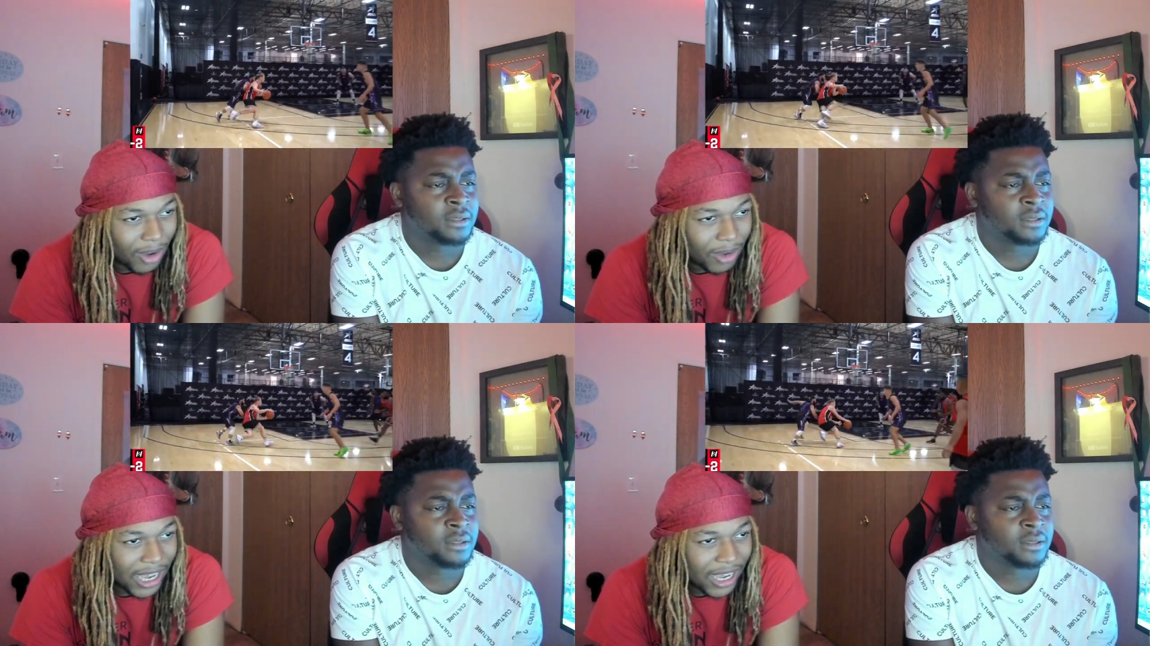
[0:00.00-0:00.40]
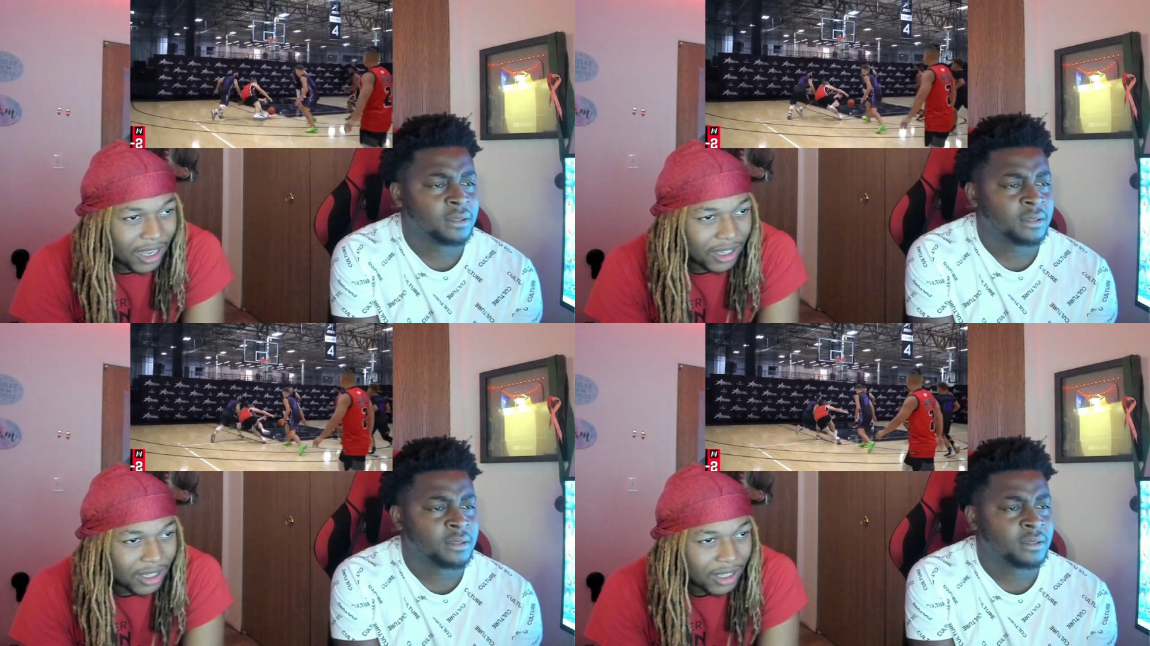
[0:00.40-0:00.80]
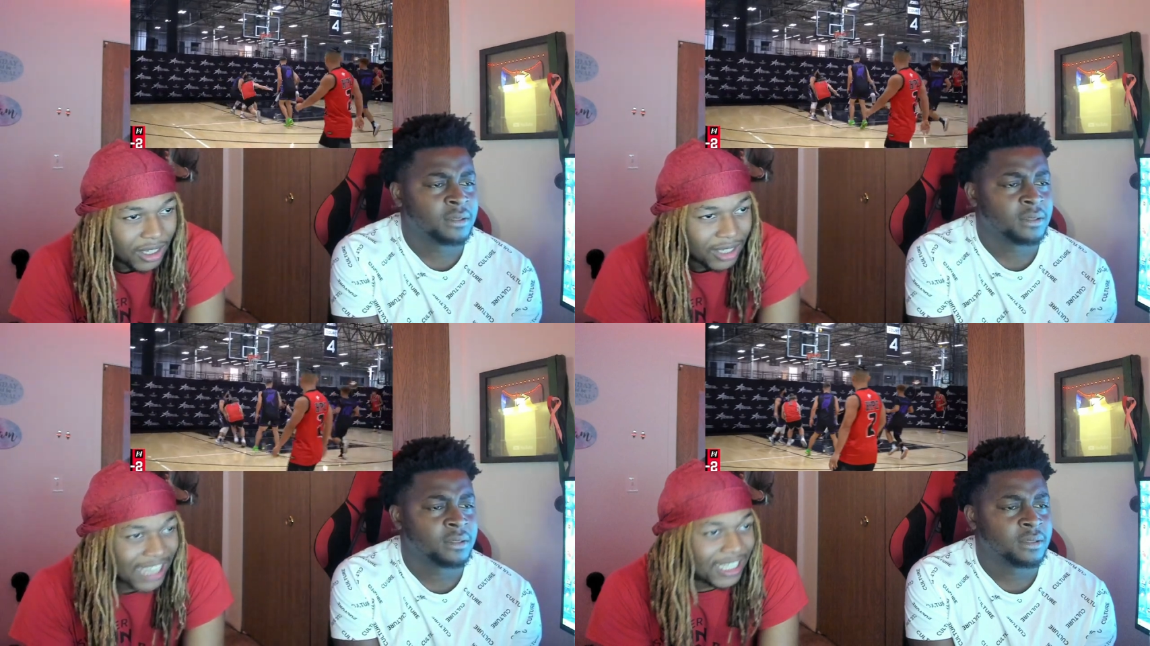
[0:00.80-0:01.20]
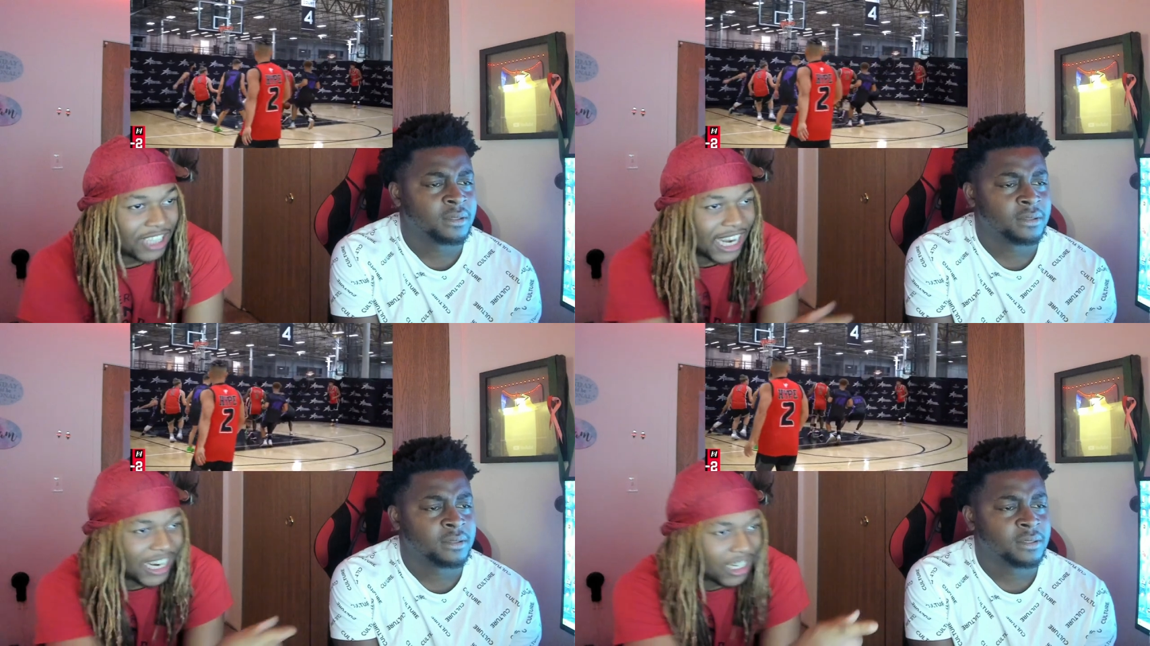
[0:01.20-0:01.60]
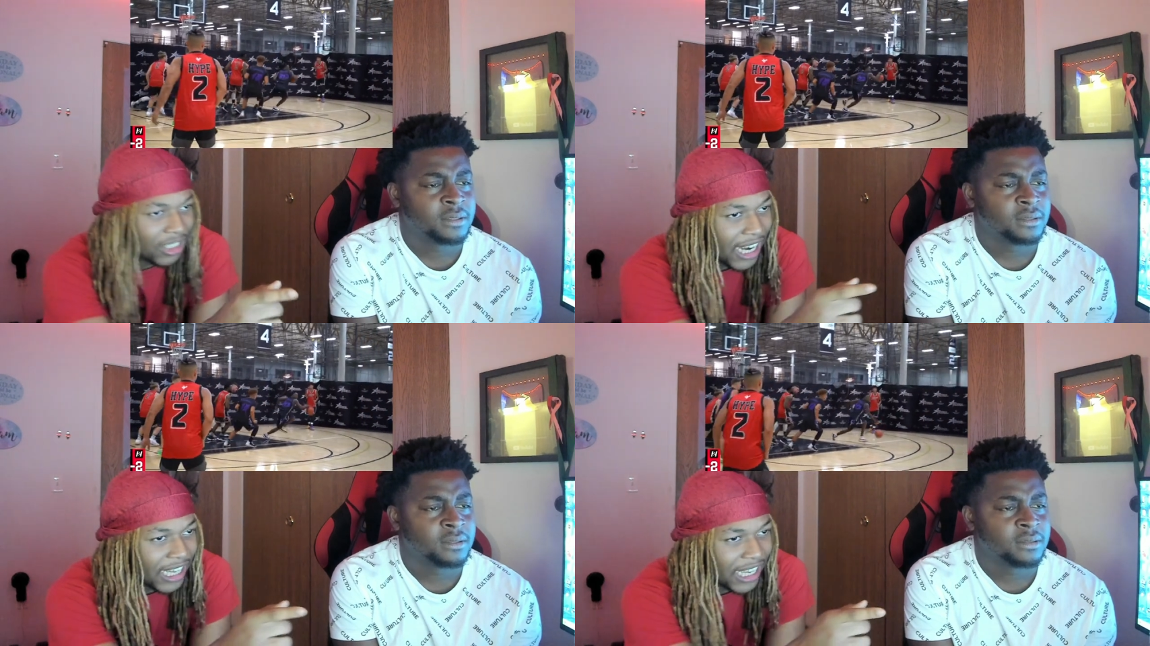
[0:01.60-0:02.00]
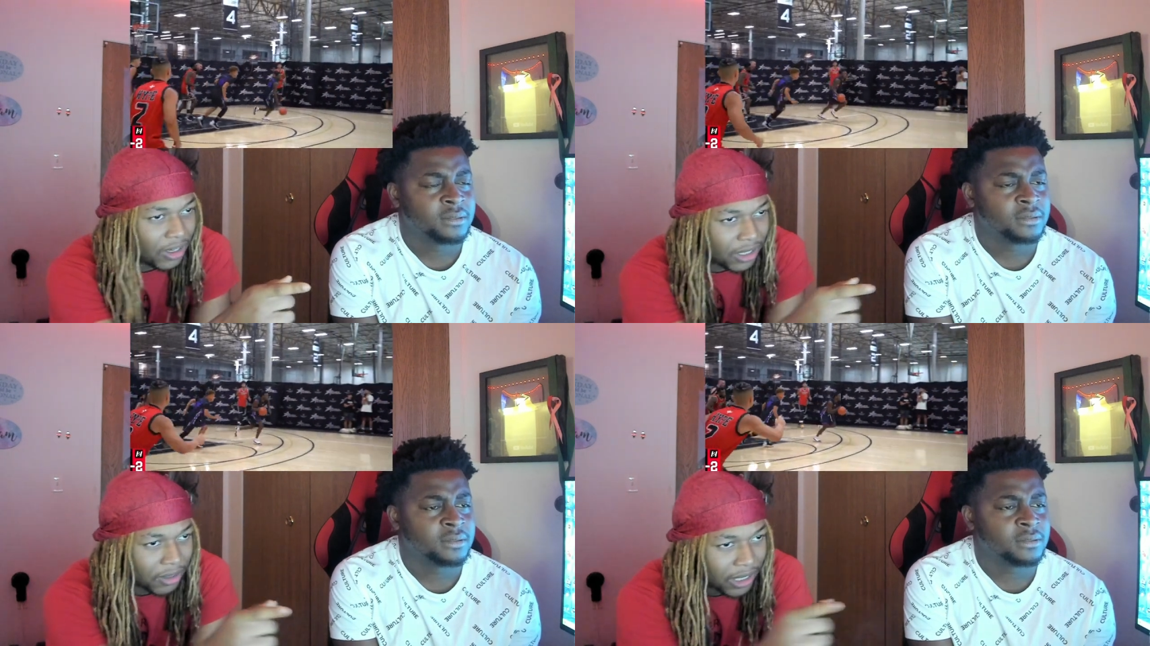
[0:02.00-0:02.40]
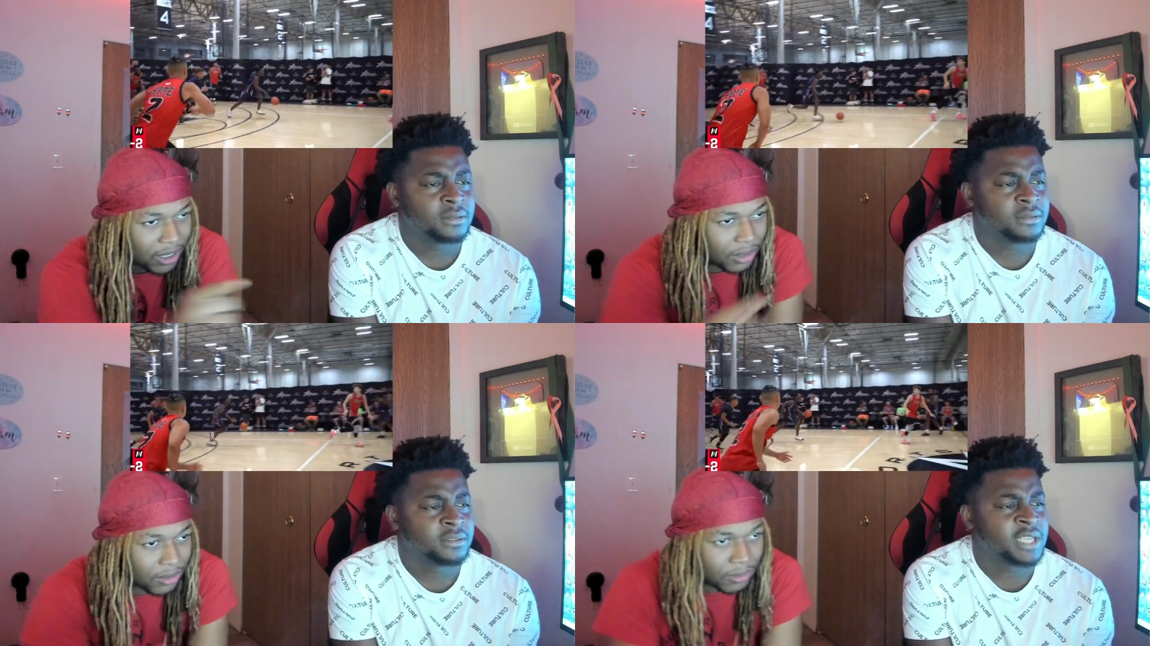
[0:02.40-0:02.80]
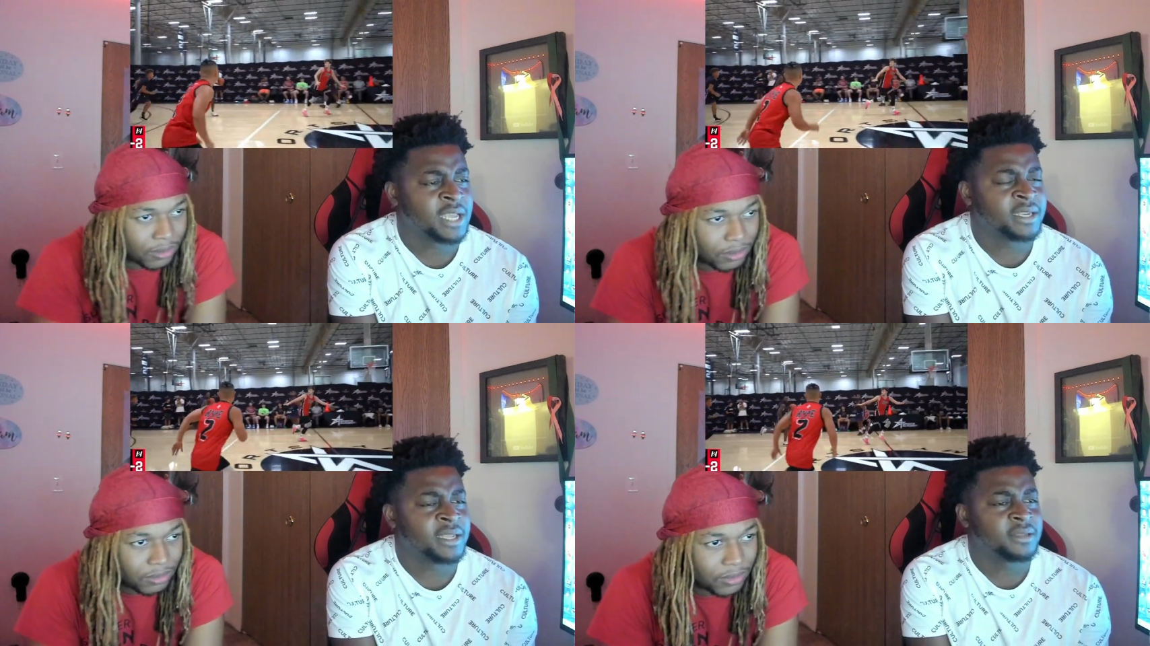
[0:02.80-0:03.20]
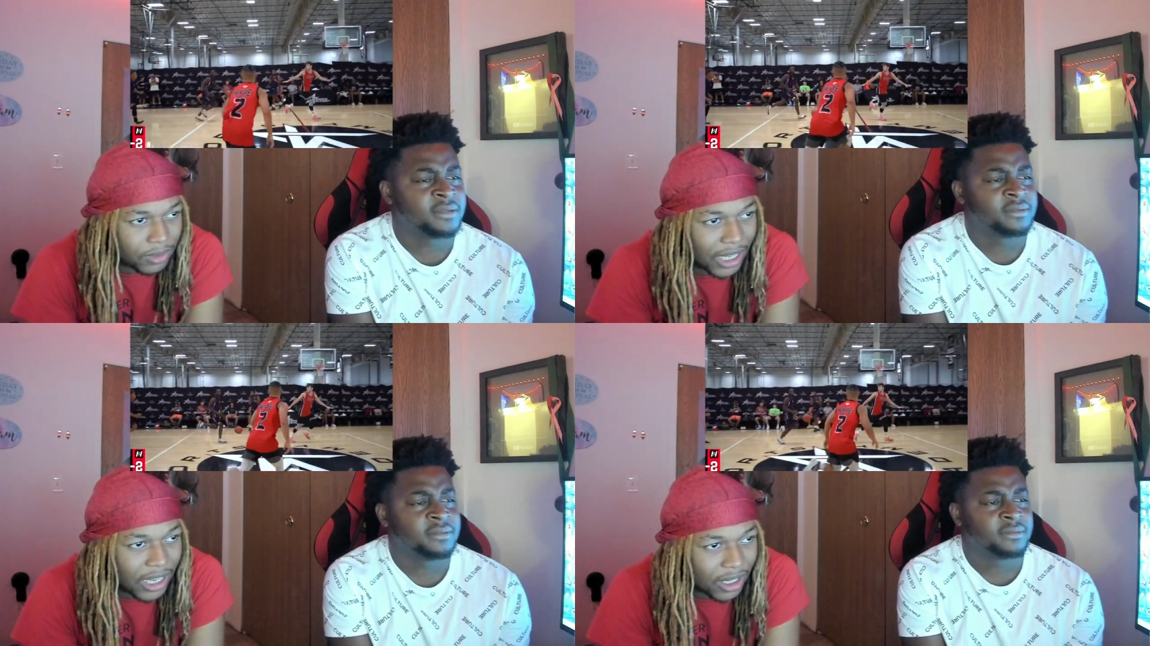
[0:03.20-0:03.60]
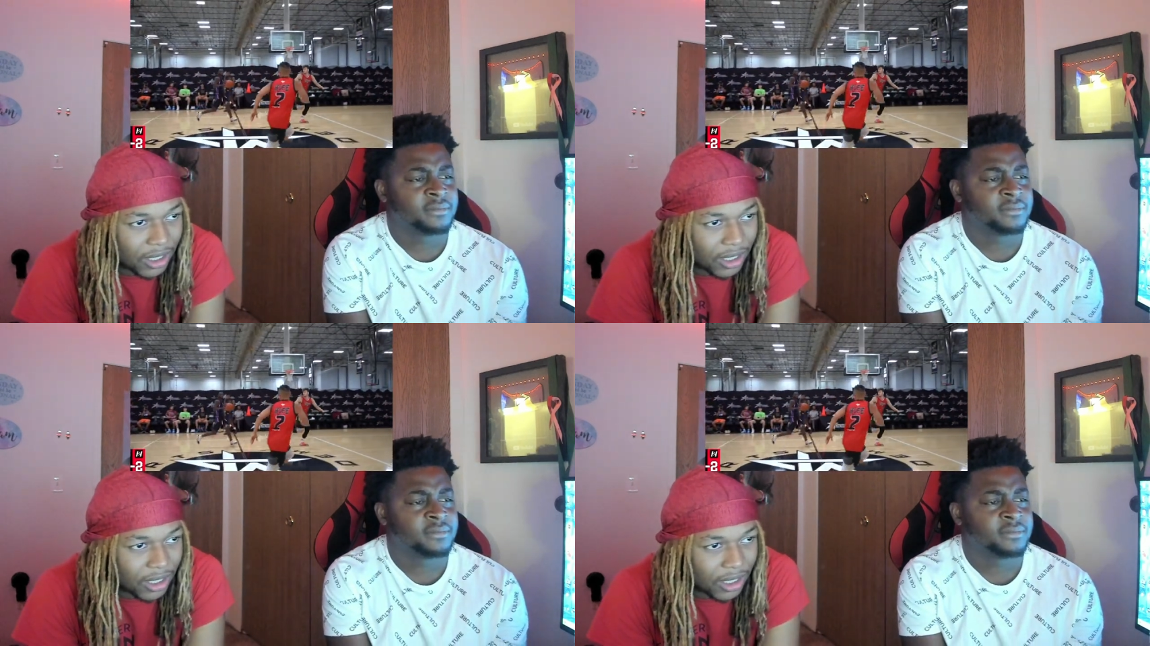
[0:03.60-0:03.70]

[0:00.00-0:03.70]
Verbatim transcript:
Speaker 1: okay. That's that J- Jadiel nigga, right? Jadiel. Yeah.